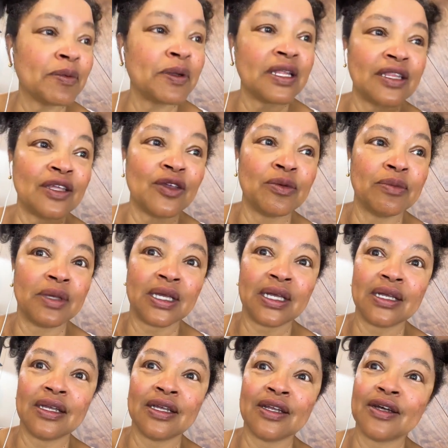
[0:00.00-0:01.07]
everybody that
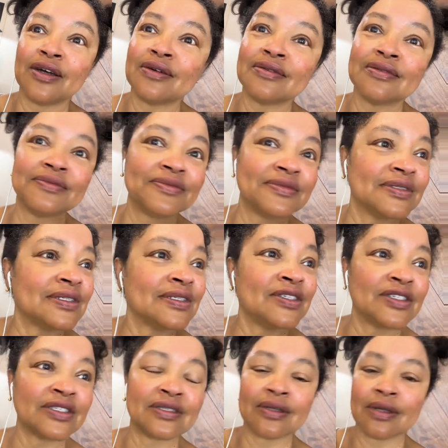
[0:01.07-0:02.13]
you meet, you know,
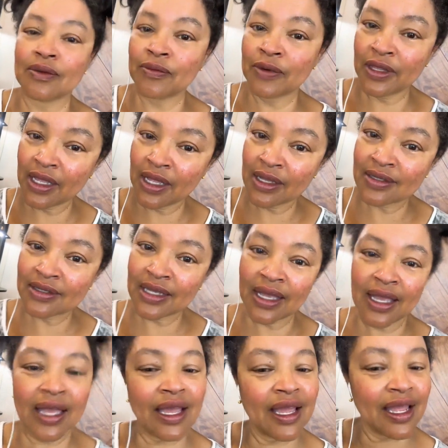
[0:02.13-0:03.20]
just when
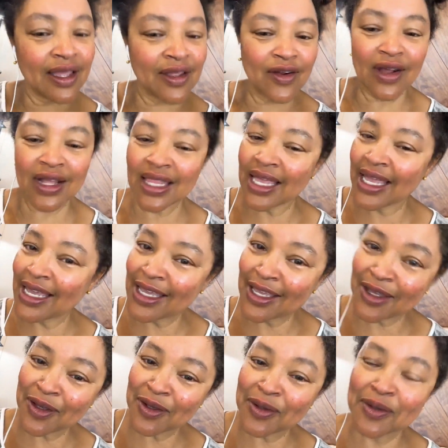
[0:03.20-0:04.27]
they say, hey, you know, I
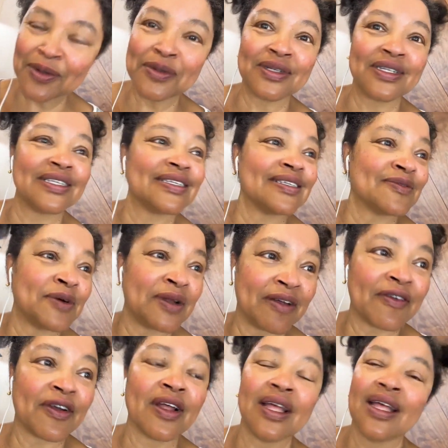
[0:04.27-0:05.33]
like you
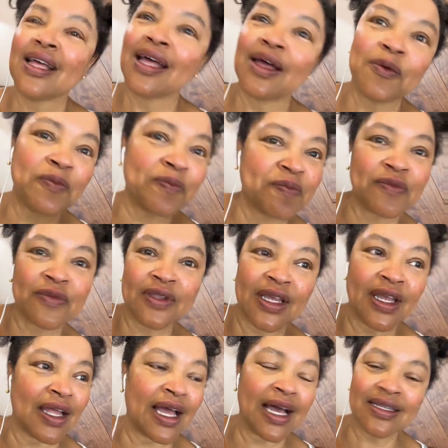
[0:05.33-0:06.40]
and whatever,
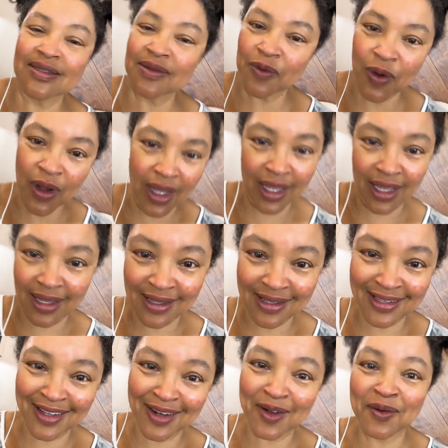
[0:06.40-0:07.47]
ask them
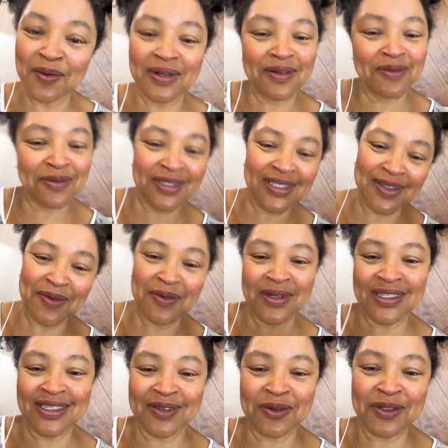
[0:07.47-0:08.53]
why. You know,
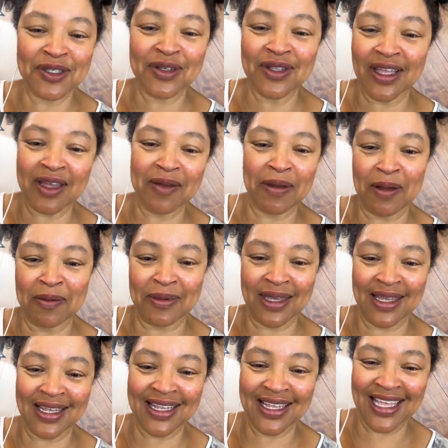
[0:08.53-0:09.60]
what do you like
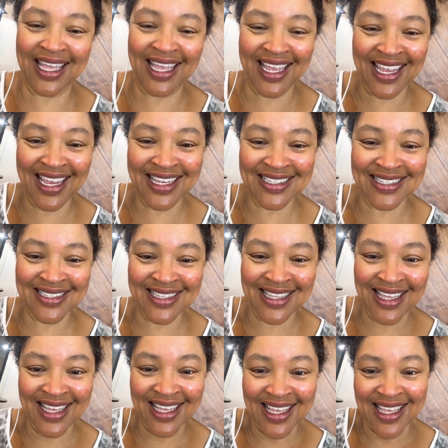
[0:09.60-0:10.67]
about me?
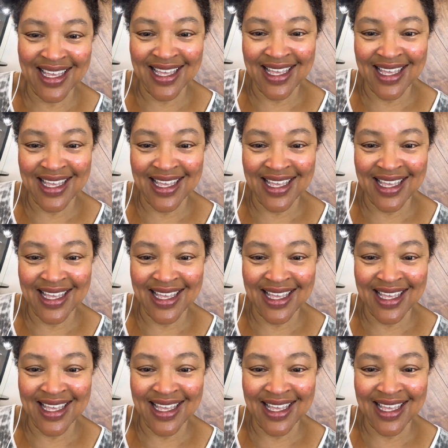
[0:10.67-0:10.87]
Hey,